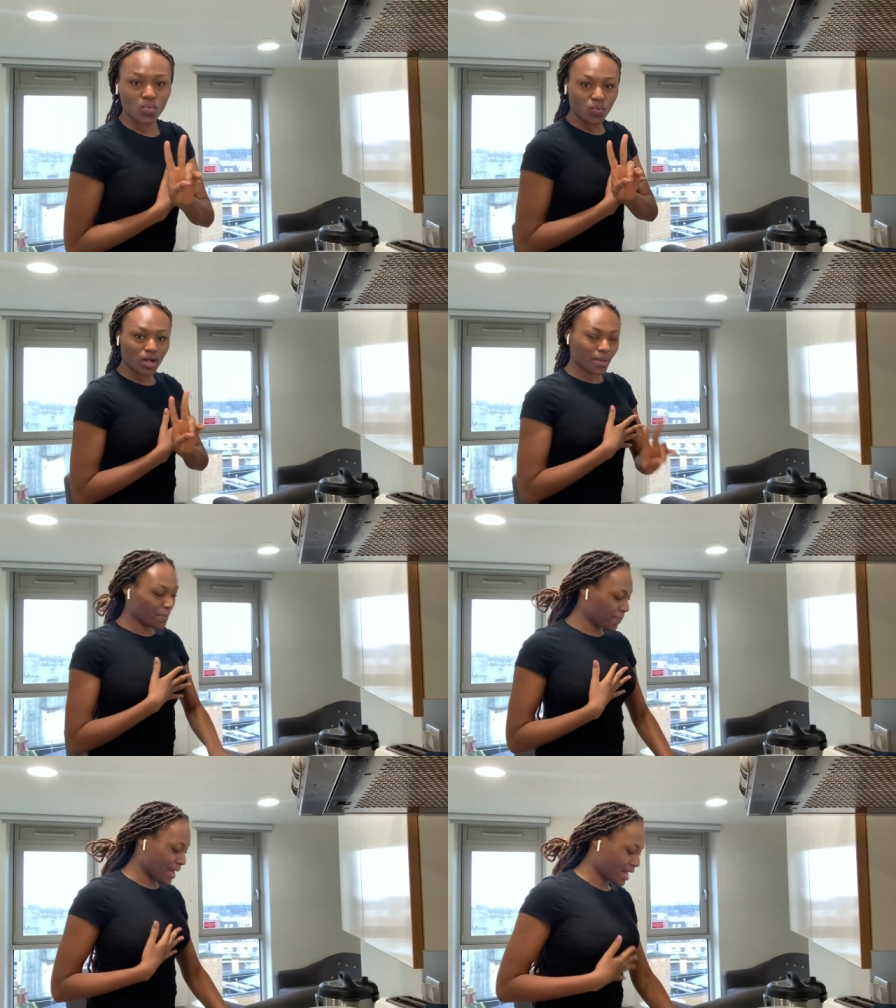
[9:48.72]

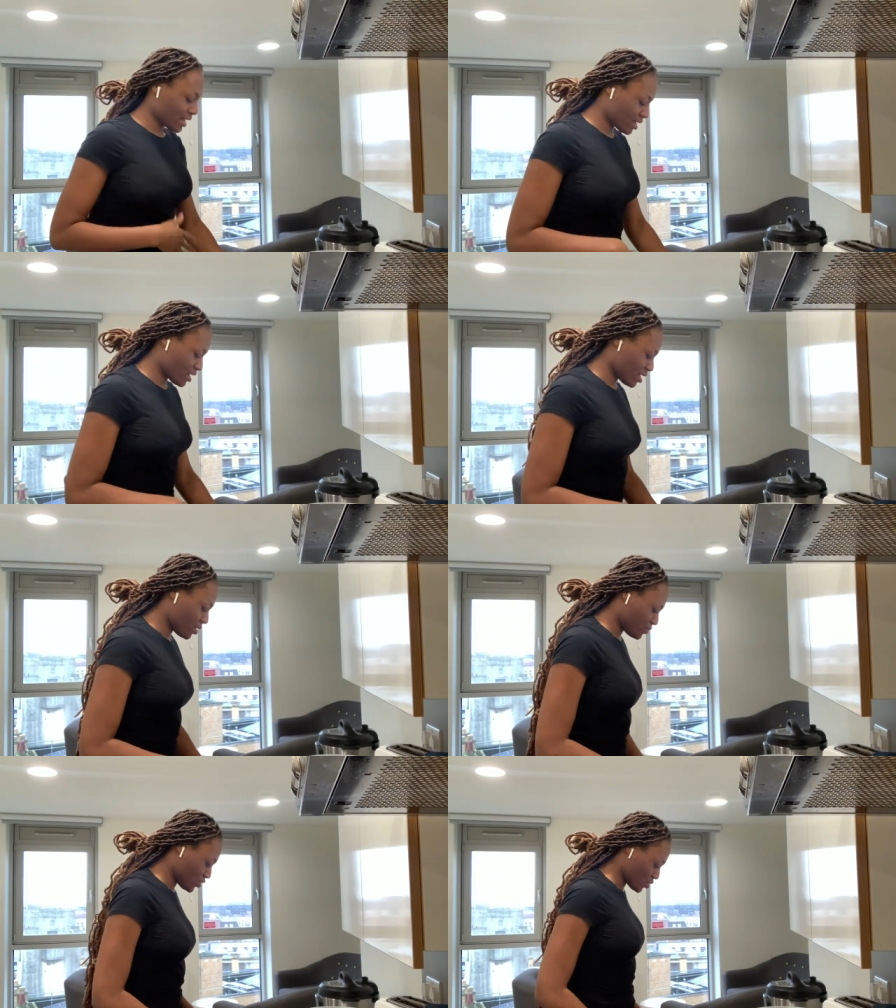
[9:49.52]
Welcome back.
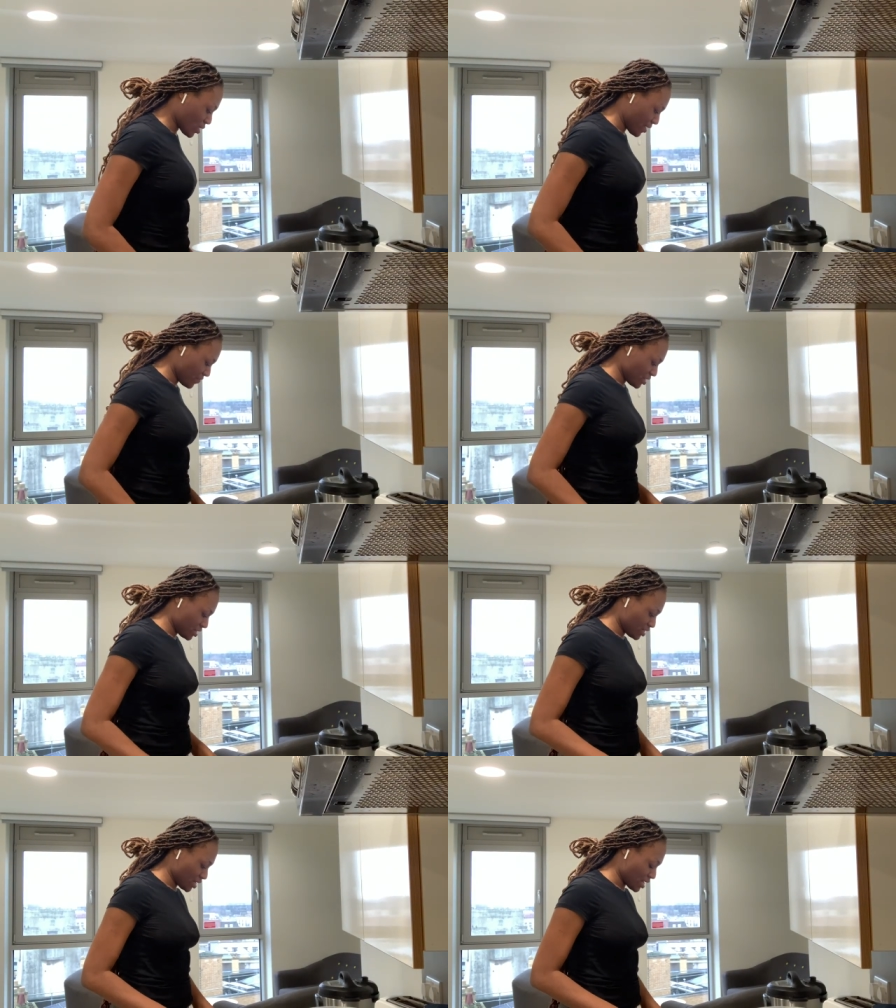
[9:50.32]
So I
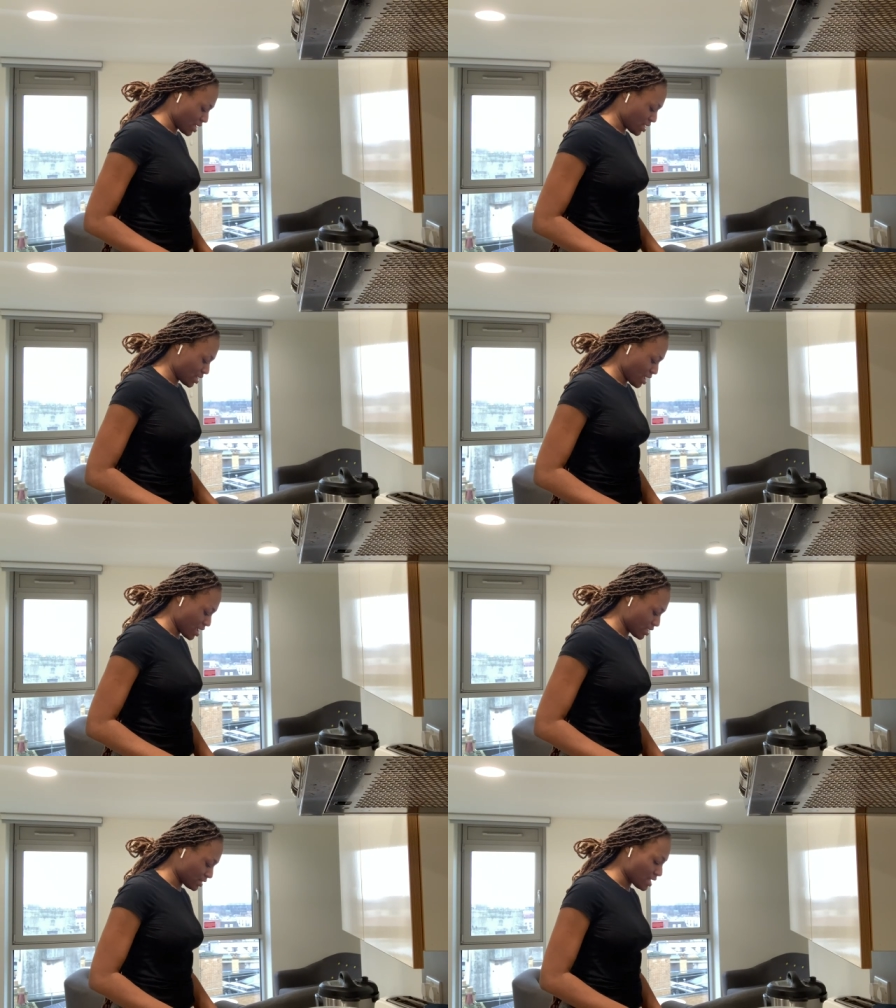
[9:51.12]
finished studying
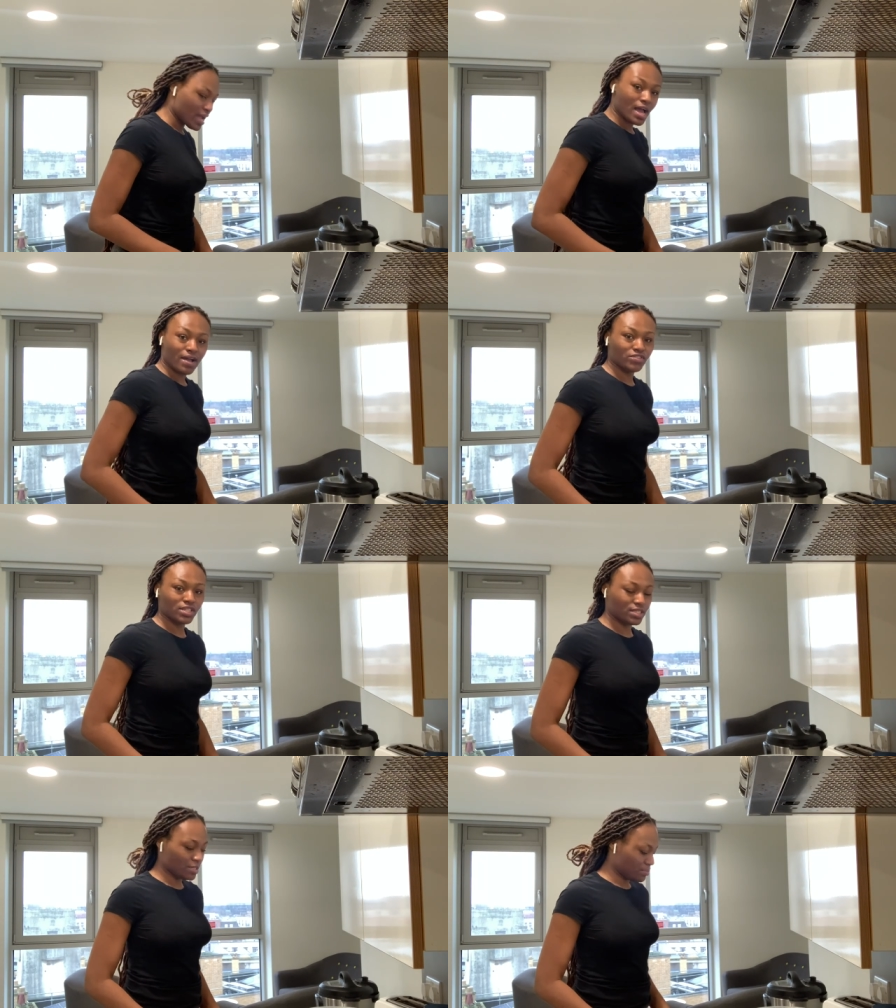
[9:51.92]
and I've
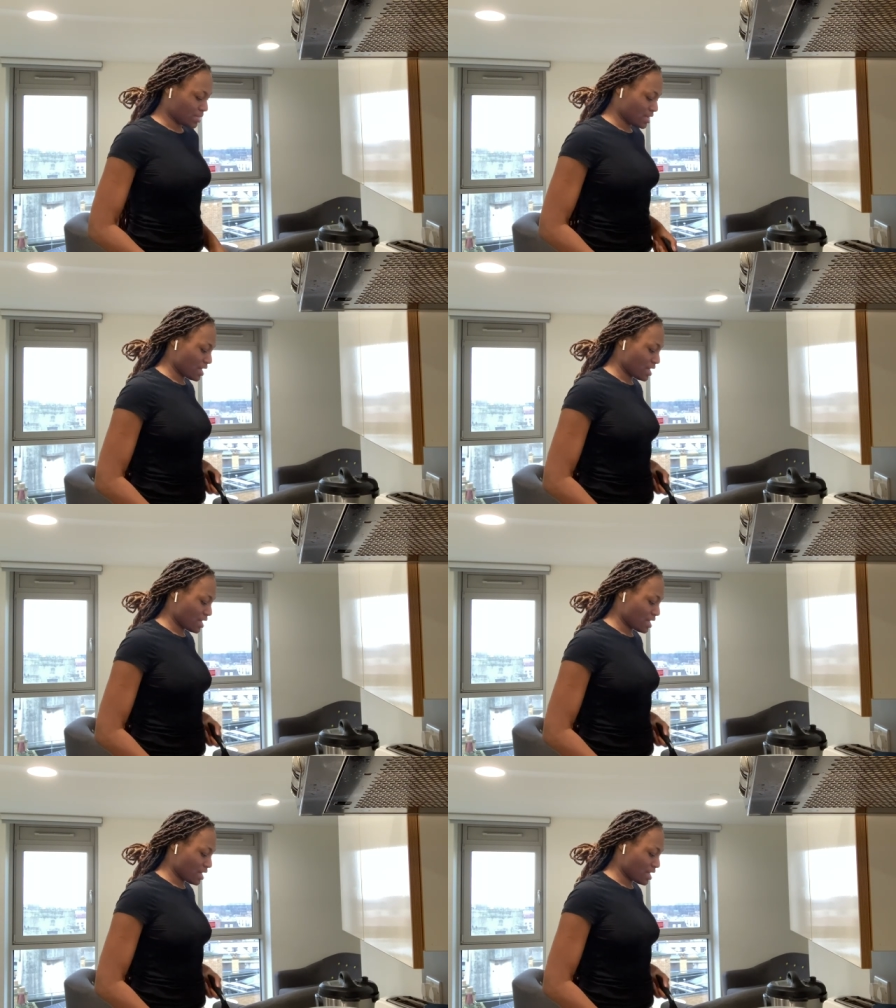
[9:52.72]
just detailed.